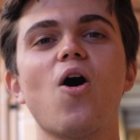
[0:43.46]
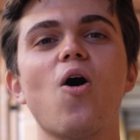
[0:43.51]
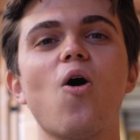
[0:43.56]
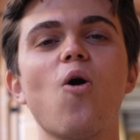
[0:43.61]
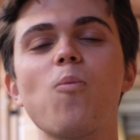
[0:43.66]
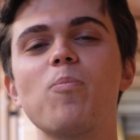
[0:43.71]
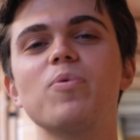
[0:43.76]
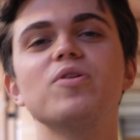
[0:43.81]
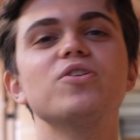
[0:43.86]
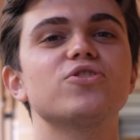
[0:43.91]

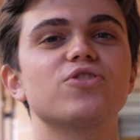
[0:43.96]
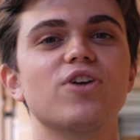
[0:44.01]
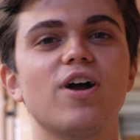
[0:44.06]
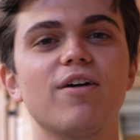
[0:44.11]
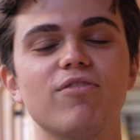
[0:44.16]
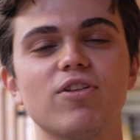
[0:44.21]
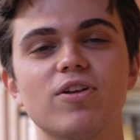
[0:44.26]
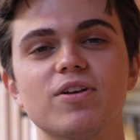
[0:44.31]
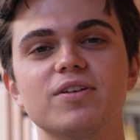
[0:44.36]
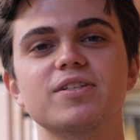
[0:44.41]
Open
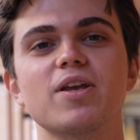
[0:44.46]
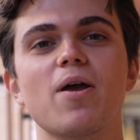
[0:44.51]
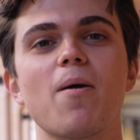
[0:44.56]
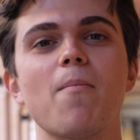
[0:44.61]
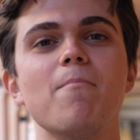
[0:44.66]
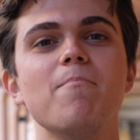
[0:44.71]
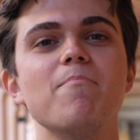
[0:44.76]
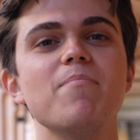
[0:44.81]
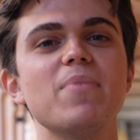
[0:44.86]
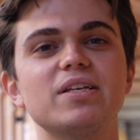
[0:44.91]
Travelers,
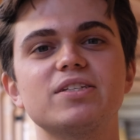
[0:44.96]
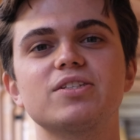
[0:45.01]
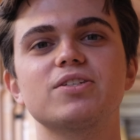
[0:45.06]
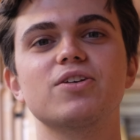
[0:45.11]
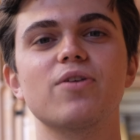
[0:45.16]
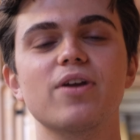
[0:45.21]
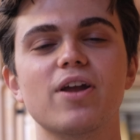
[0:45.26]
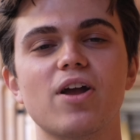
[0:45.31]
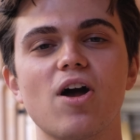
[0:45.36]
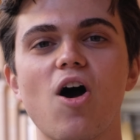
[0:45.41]

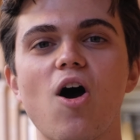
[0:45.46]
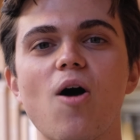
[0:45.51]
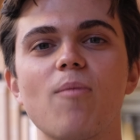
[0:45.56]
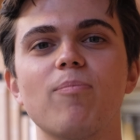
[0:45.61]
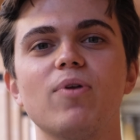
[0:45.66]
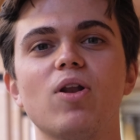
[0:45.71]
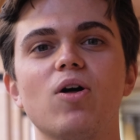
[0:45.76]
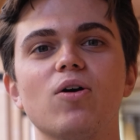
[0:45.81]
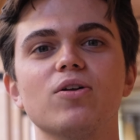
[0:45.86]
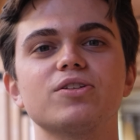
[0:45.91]
Mystery Card
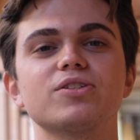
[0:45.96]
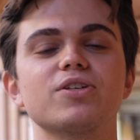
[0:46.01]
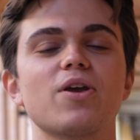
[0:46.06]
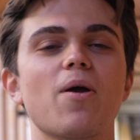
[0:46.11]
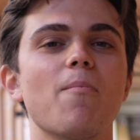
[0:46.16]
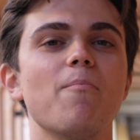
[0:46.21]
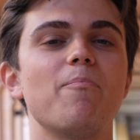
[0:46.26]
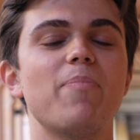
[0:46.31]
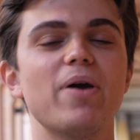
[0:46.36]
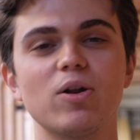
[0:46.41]

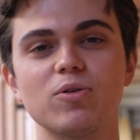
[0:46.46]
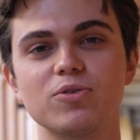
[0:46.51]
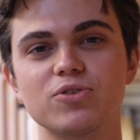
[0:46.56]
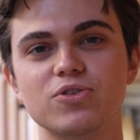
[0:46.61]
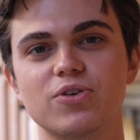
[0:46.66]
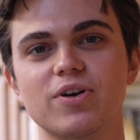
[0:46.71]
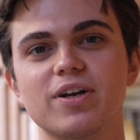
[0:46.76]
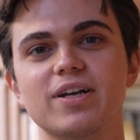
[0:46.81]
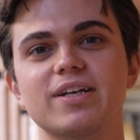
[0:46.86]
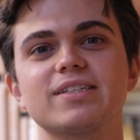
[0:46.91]
Plot, Biddle
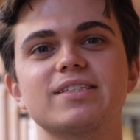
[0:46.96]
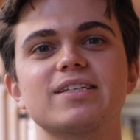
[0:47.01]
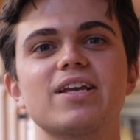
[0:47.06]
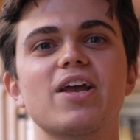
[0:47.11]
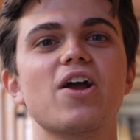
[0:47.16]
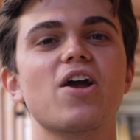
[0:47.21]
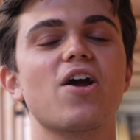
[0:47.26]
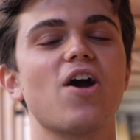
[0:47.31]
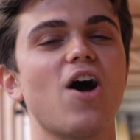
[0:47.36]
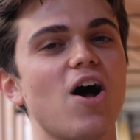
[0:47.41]
Tricks,
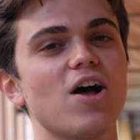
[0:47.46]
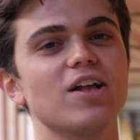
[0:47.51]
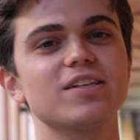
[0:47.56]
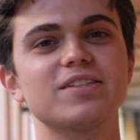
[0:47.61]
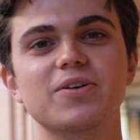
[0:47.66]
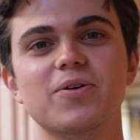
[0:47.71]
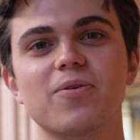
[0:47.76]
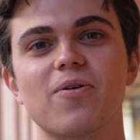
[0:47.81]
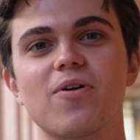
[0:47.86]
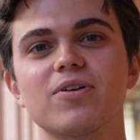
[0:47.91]
Cards
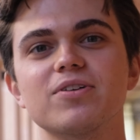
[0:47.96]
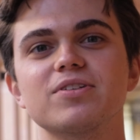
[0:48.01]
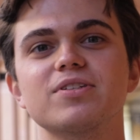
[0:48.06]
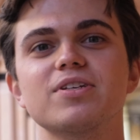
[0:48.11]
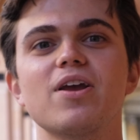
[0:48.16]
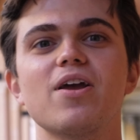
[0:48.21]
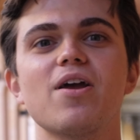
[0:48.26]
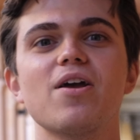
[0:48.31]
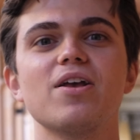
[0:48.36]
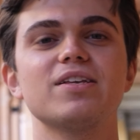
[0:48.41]
Across,
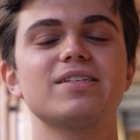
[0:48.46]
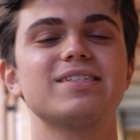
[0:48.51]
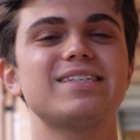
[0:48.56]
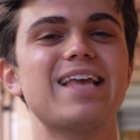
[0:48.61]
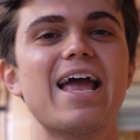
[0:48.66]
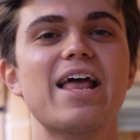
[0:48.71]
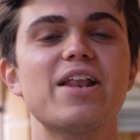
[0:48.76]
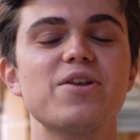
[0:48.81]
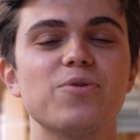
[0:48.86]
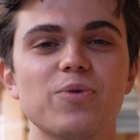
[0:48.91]

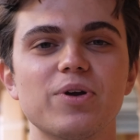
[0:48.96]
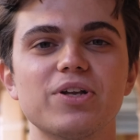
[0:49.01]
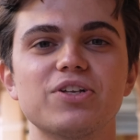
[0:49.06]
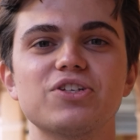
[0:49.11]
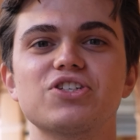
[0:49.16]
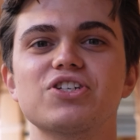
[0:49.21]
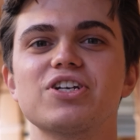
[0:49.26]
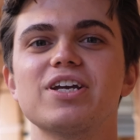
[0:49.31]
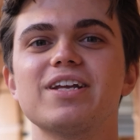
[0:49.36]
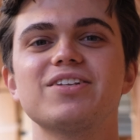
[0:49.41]

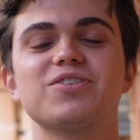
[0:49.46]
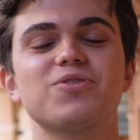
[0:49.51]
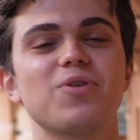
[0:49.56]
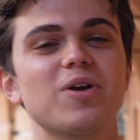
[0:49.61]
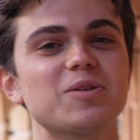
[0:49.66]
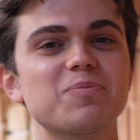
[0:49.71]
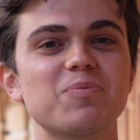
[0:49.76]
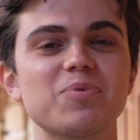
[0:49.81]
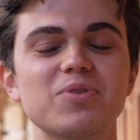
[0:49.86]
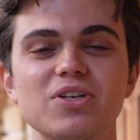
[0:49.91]
sandwich,
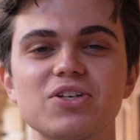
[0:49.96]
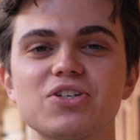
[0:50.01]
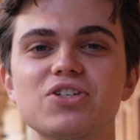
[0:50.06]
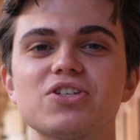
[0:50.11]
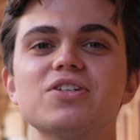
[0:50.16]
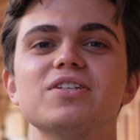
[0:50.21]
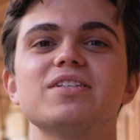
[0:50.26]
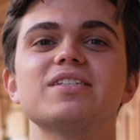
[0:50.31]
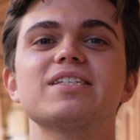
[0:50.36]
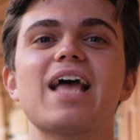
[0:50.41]

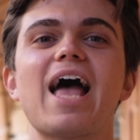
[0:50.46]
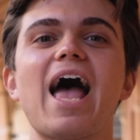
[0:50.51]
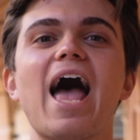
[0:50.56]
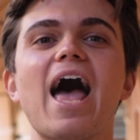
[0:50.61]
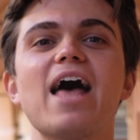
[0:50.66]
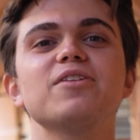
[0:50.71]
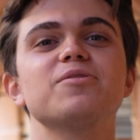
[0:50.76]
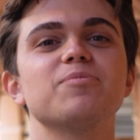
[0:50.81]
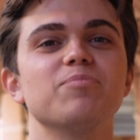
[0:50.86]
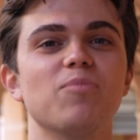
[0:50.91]
transpositions,
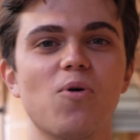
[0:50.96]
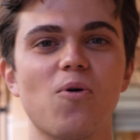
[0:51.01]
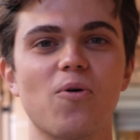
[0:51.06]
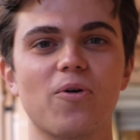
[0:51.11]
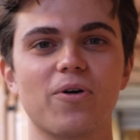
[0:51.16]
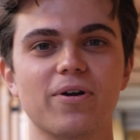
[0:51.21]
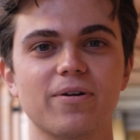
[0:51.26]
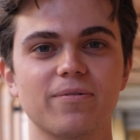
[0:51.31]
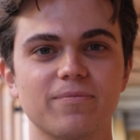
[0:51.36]
and more.